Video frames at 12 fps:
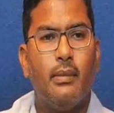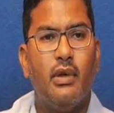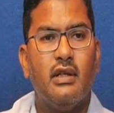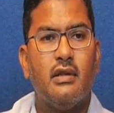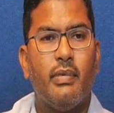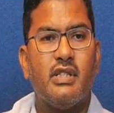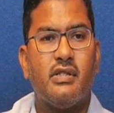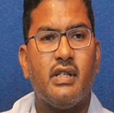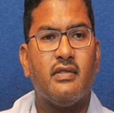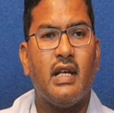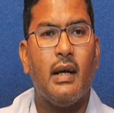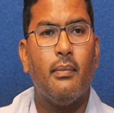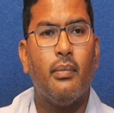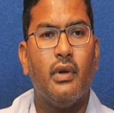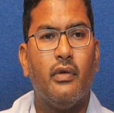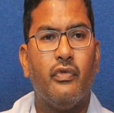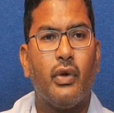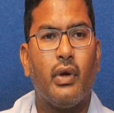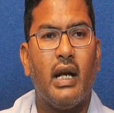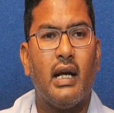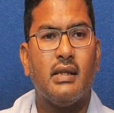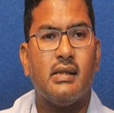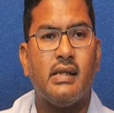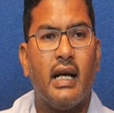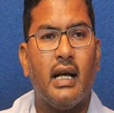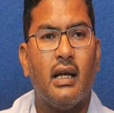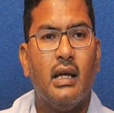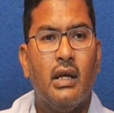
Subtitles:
is the best example, if you can understand,